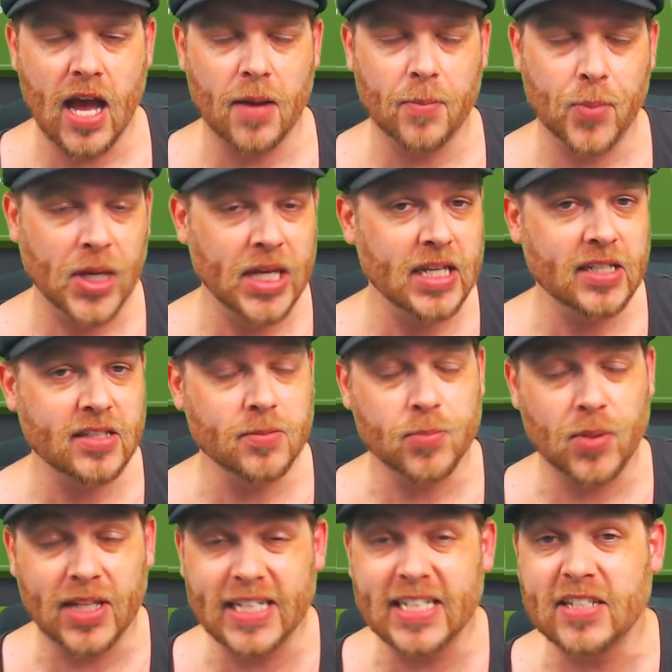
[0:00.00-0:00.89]

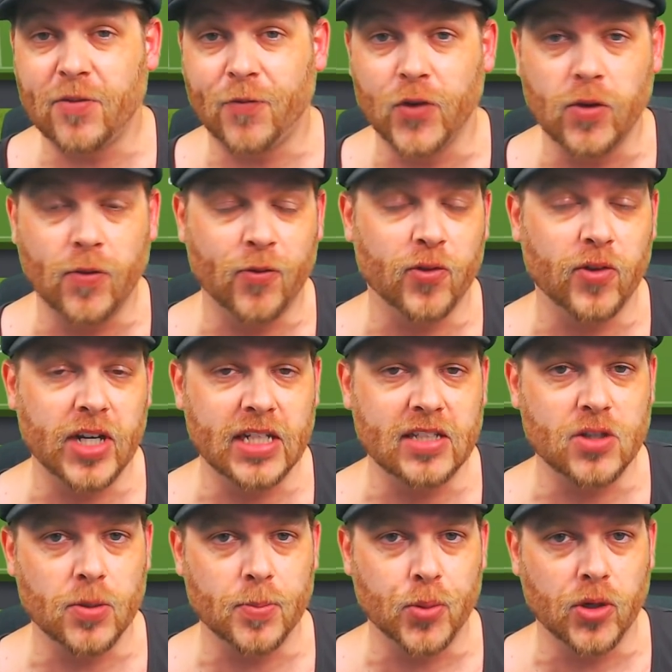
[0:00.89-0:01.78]
please feel free
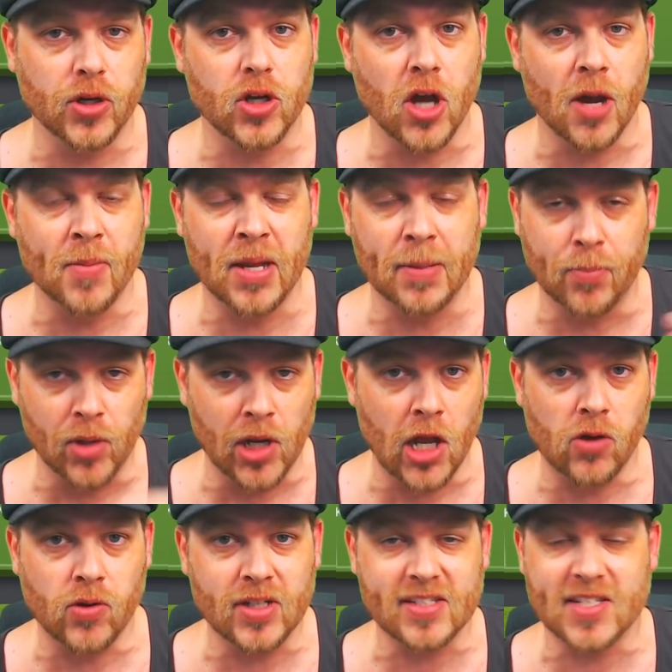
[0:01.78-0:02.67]
to put a comment
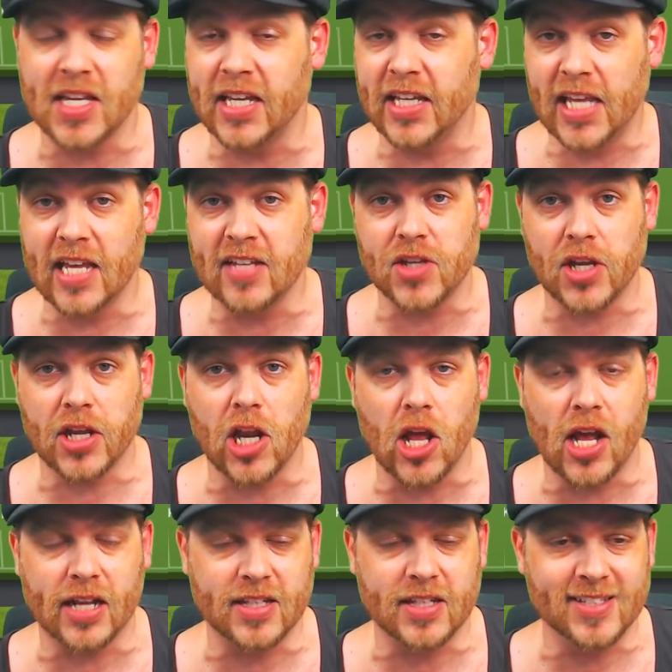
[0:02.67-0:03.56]
below it saying, yes, I'd
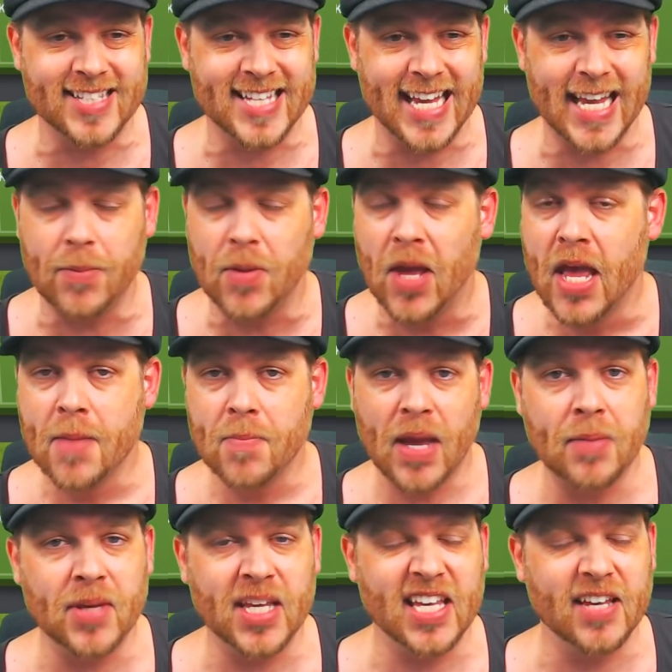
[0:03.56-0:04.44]
like this team.
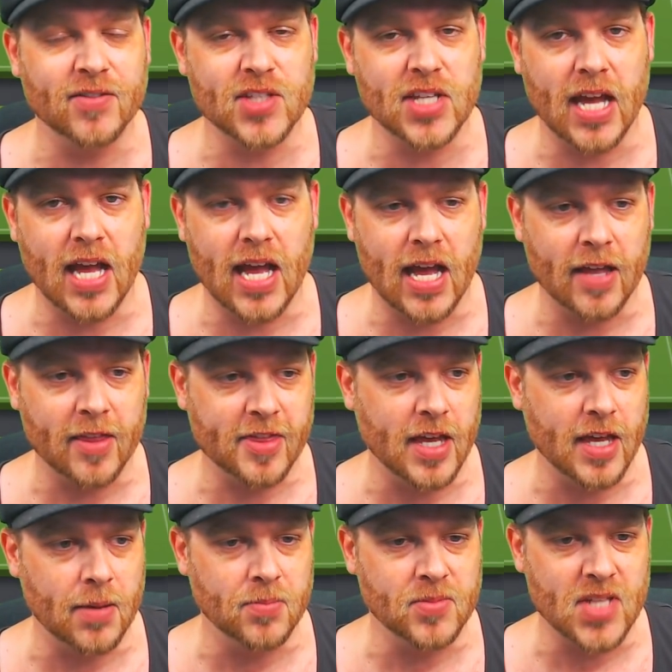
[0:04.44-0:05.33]
Maybe gives it a
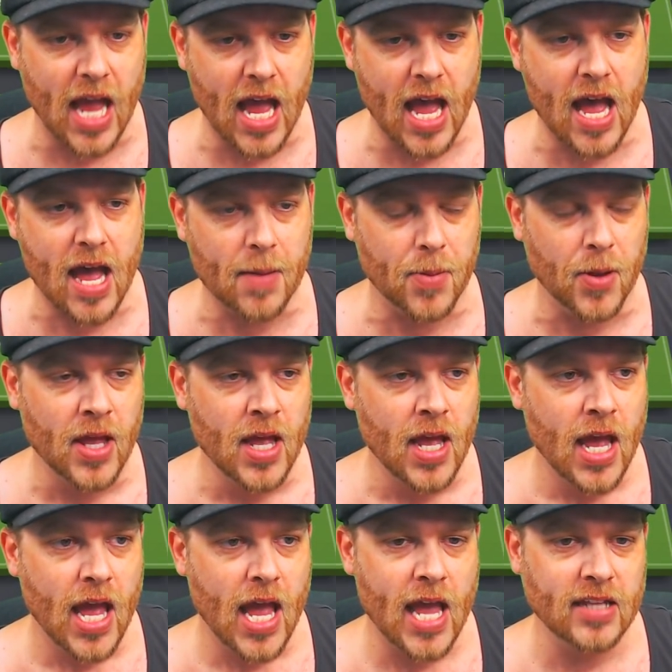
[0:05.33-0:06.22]
thumbs up.
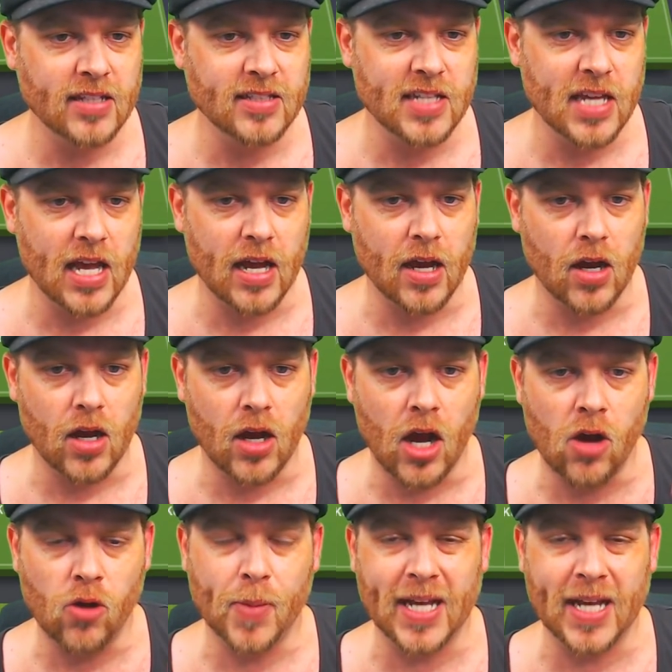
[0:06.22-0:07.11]
And
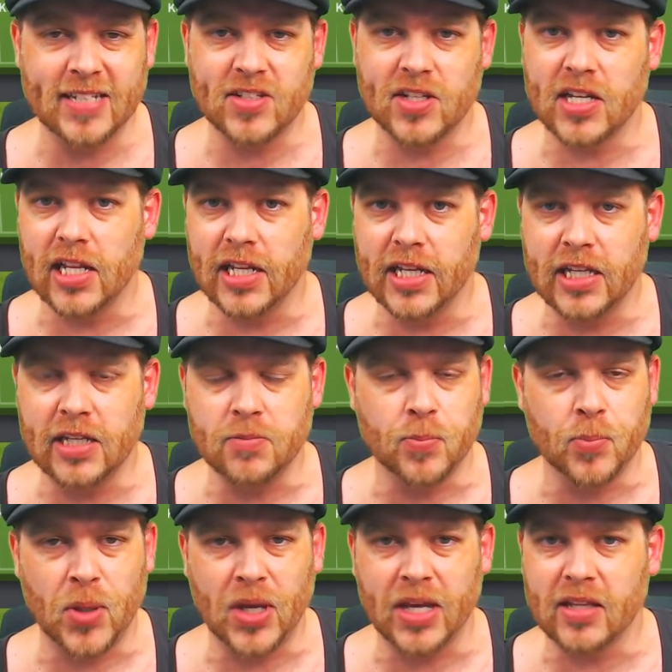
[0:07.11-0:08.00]
I'll basically
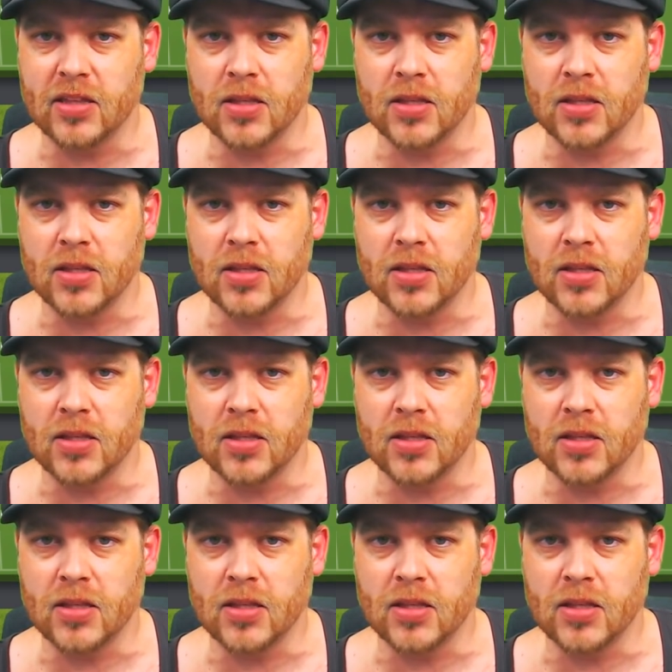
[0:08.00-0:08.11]
pick